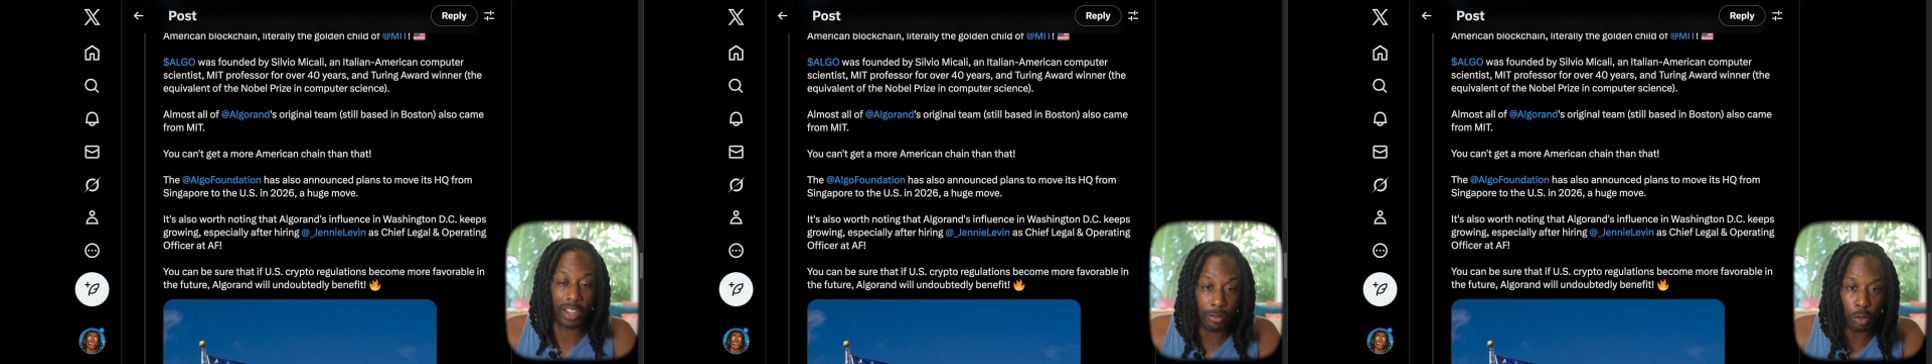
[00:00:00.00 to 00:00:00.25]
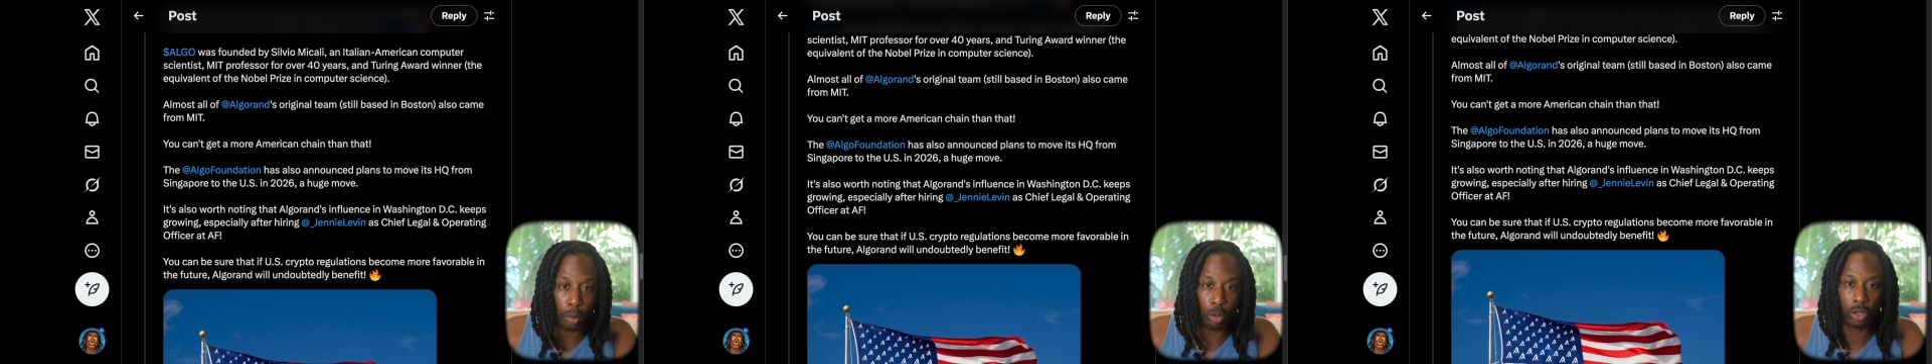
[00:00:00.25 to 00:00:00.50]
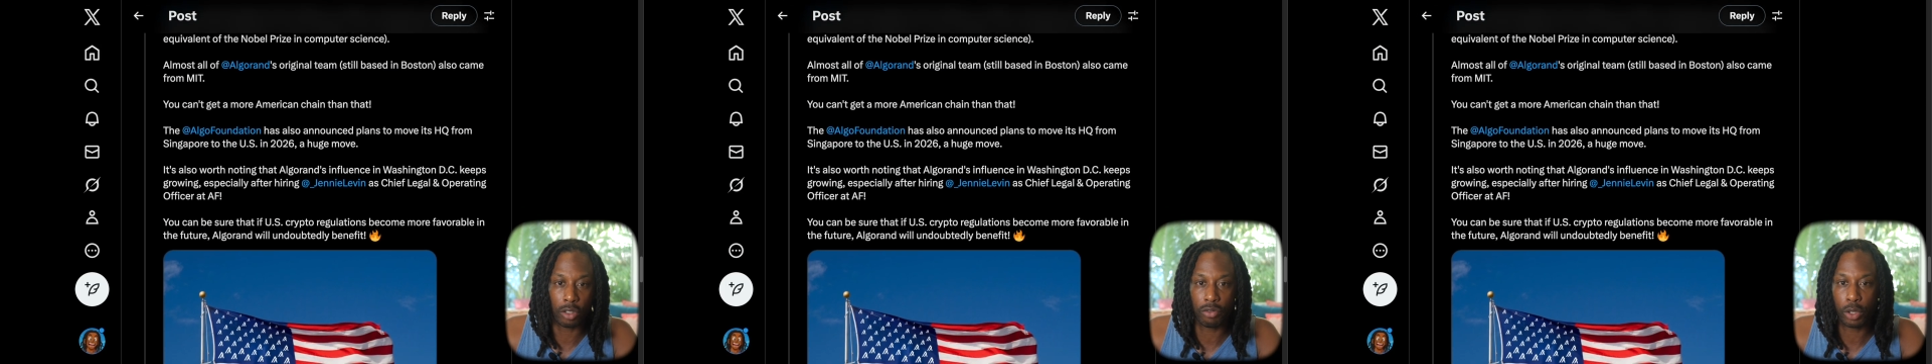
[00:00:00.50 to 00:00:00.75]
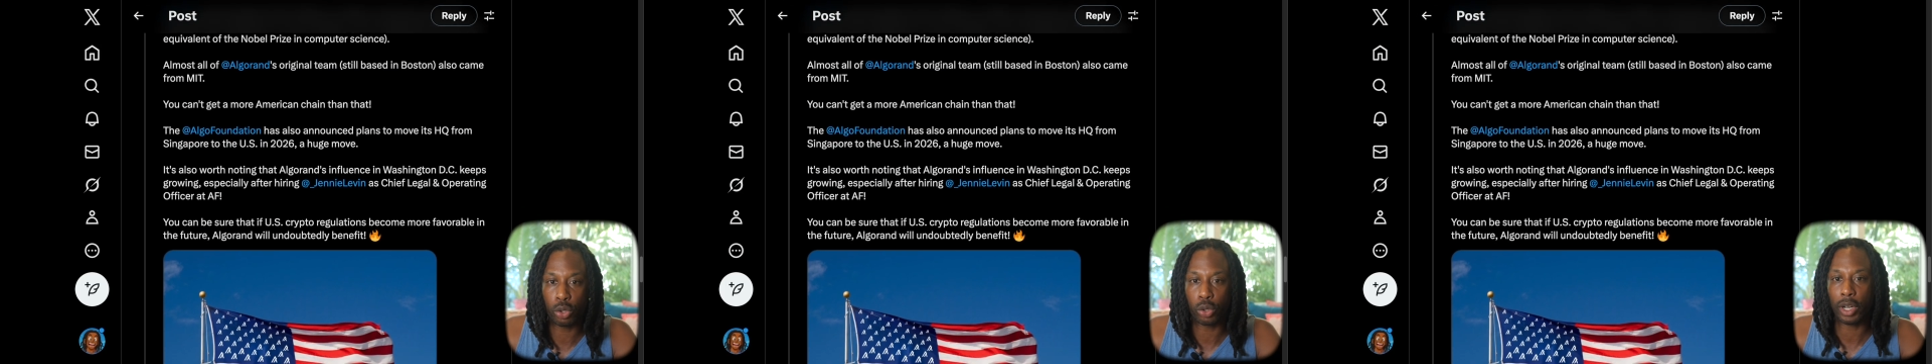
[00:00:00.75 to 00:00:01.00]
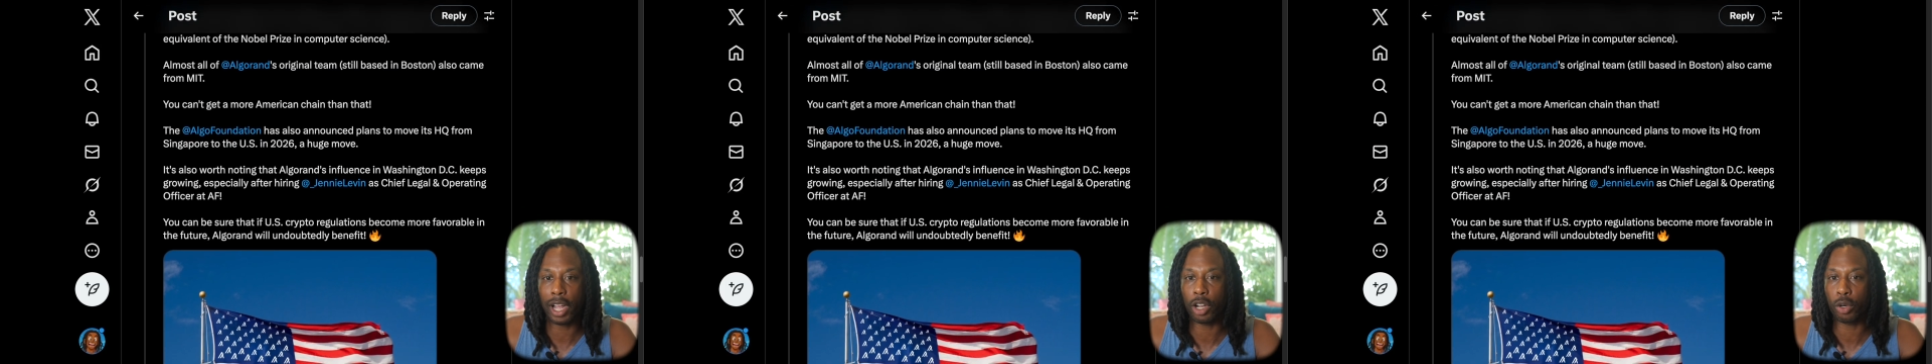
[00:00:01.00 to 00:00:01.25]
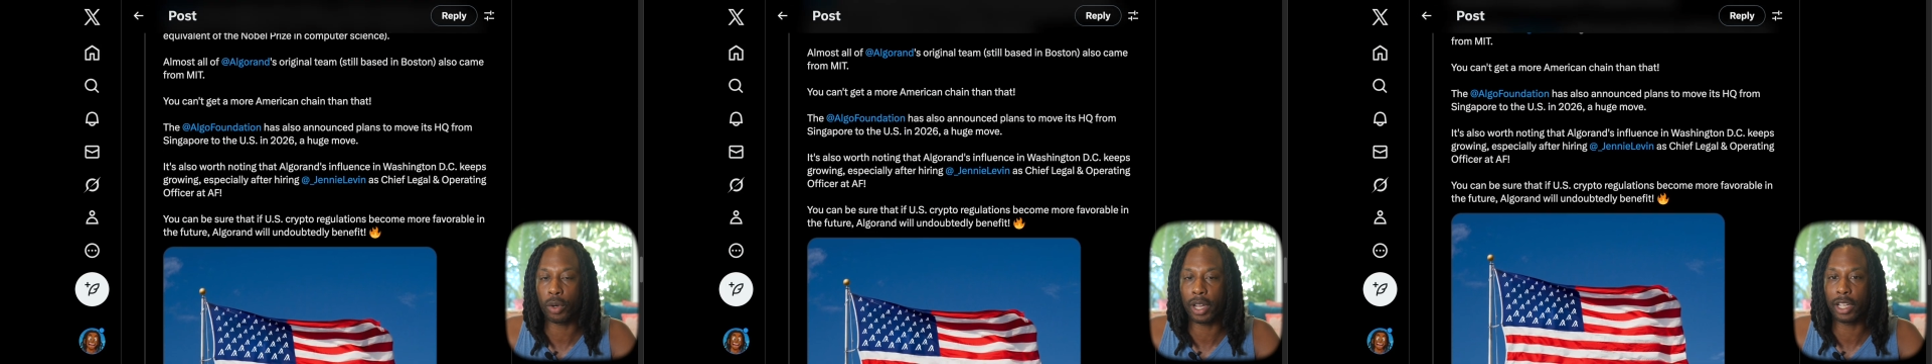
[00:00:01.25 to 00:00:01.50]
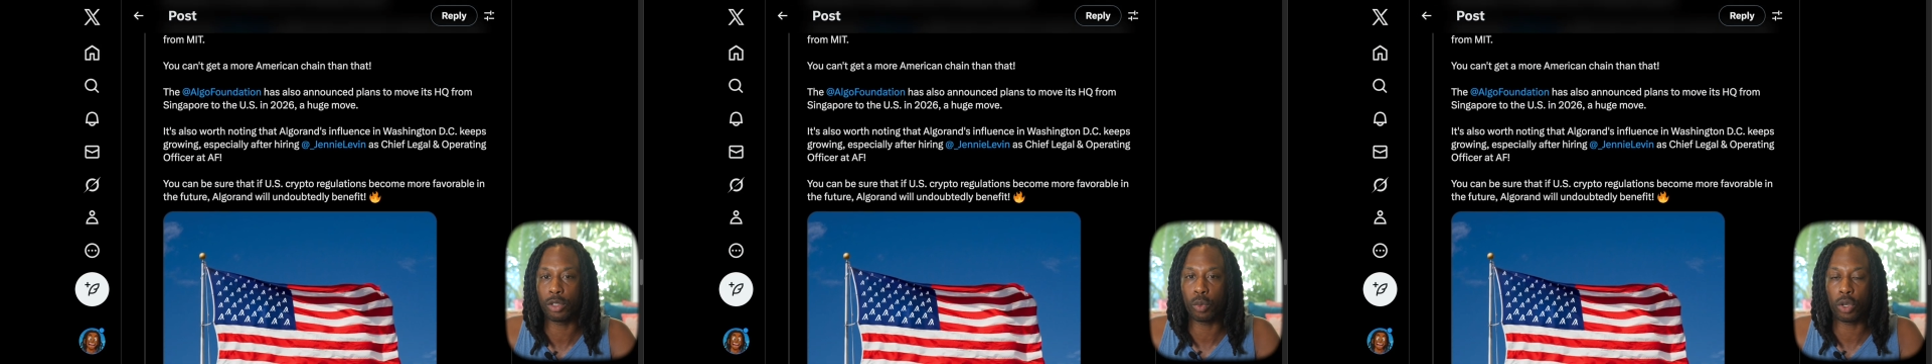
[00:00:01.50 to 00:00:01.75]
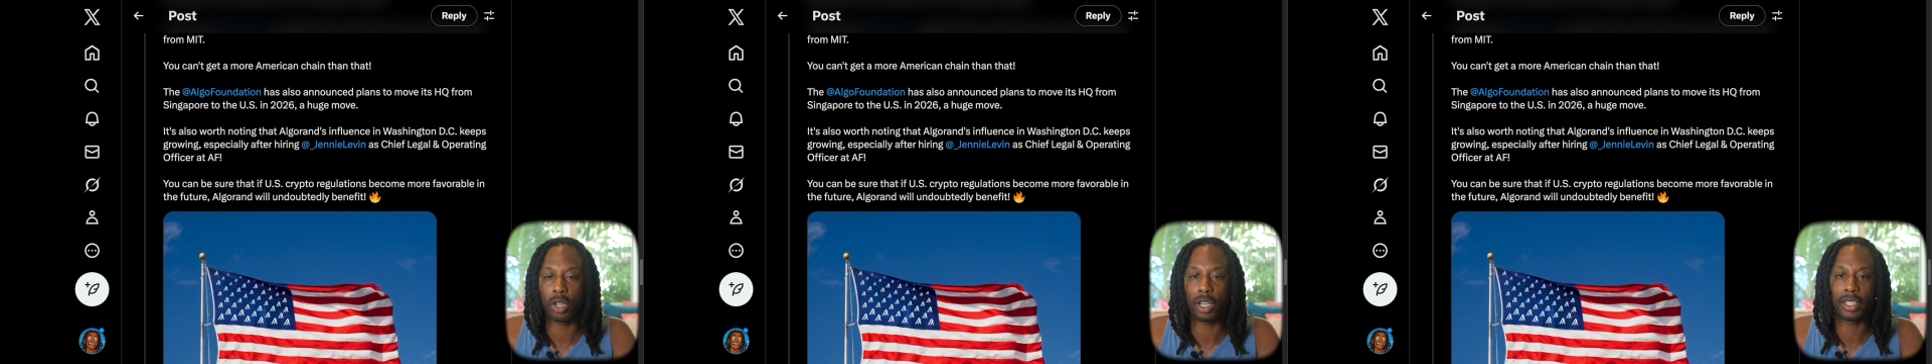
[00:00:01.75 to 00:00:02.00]
favorable in the future, Algorand
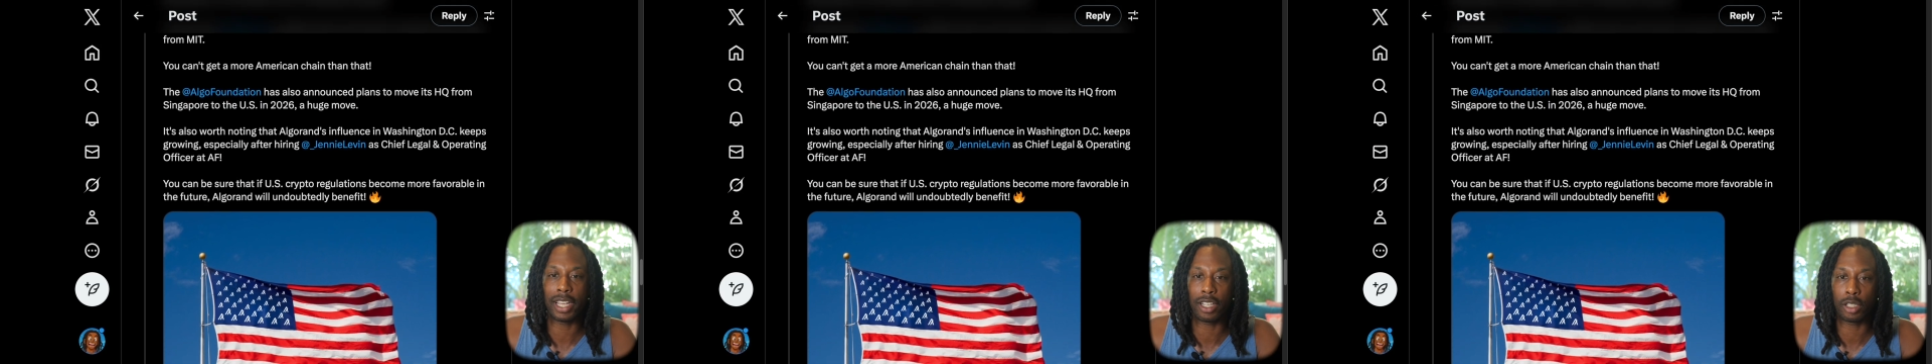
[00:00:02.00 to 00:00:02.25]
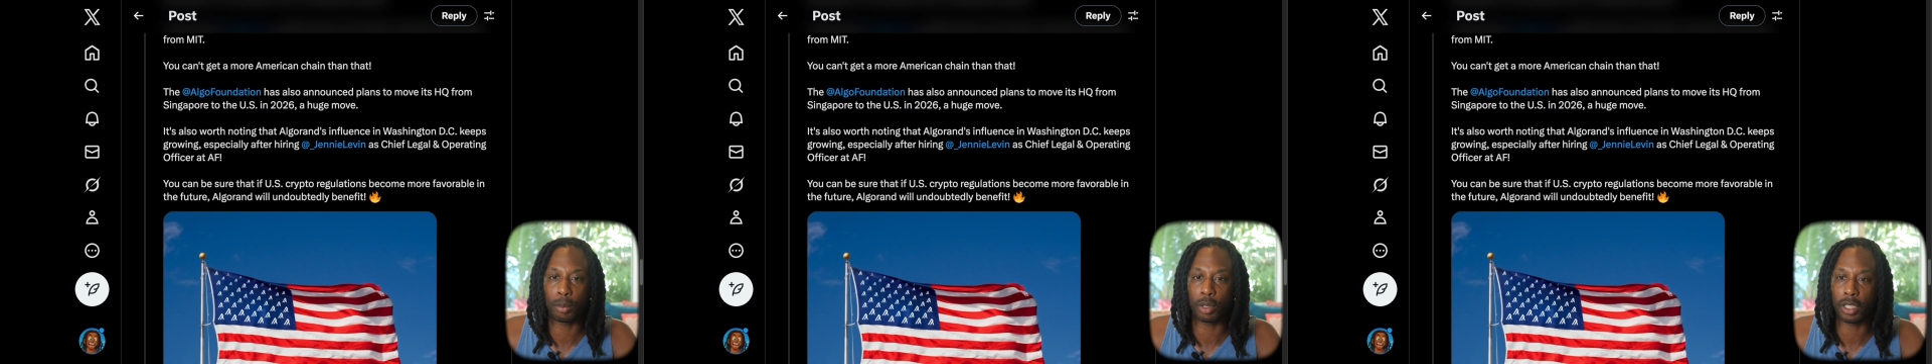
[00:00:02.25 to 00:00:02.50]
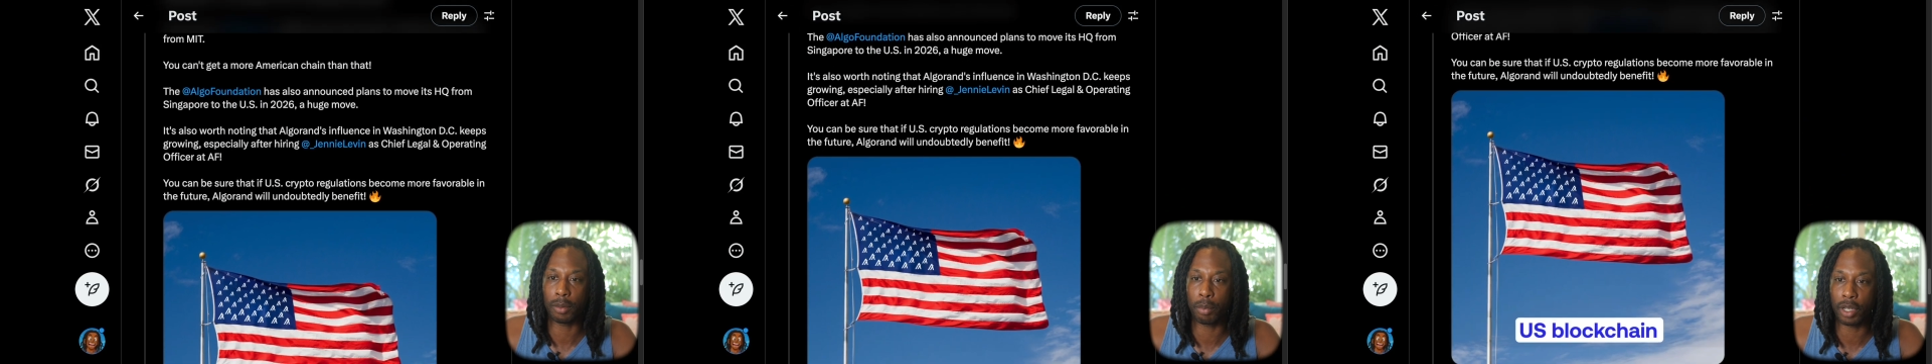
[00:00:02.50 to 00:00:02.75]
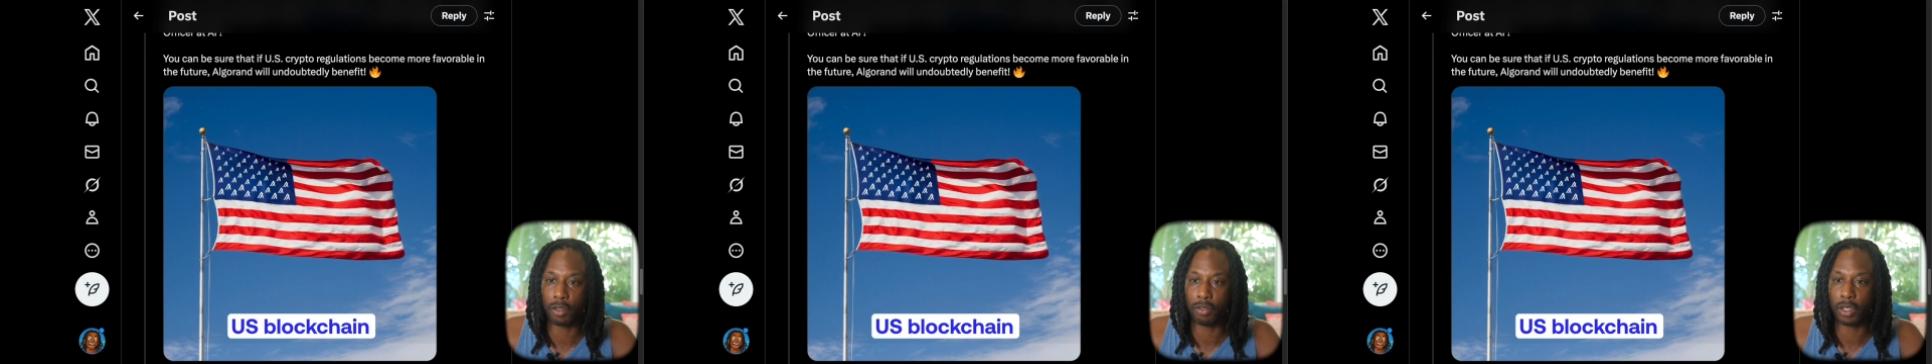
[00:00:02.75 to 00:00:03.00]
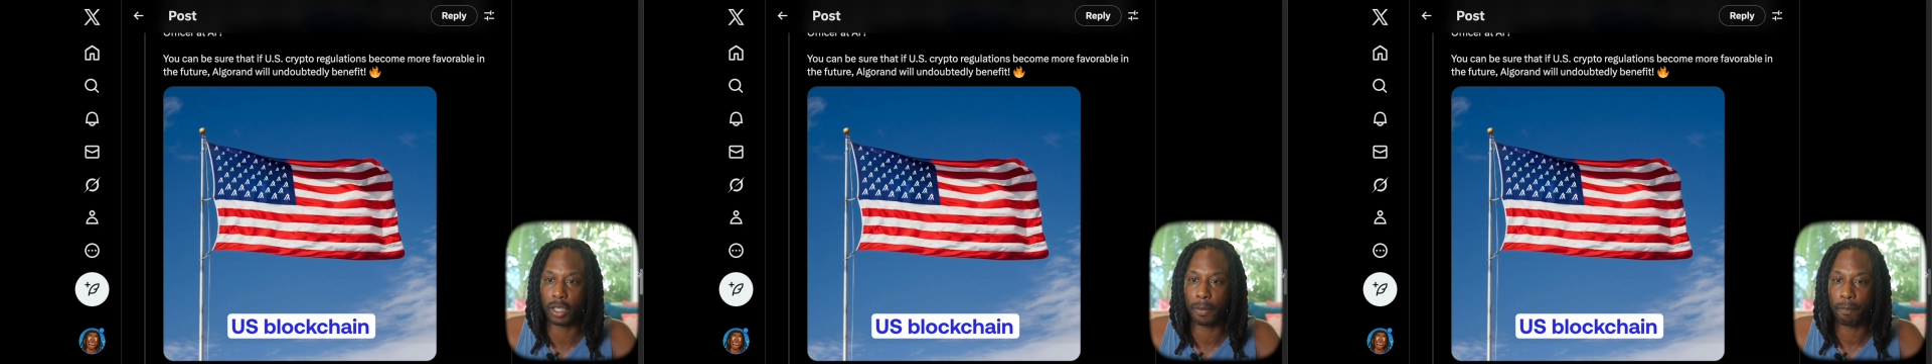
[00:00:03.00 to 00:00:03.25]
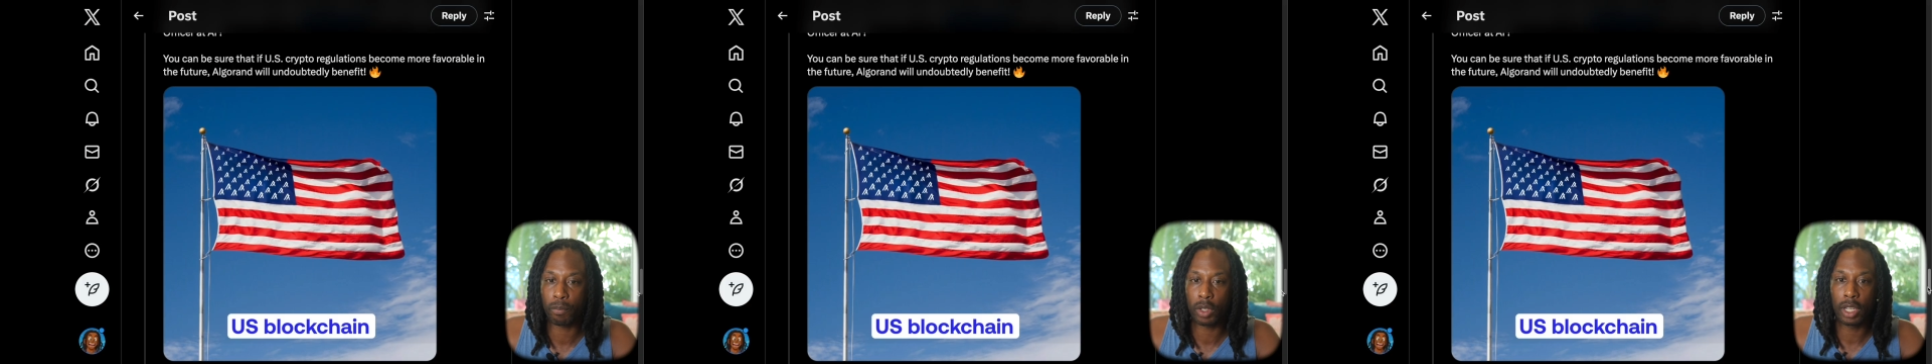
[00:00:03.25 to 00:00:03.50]
will undoubtedly benefit.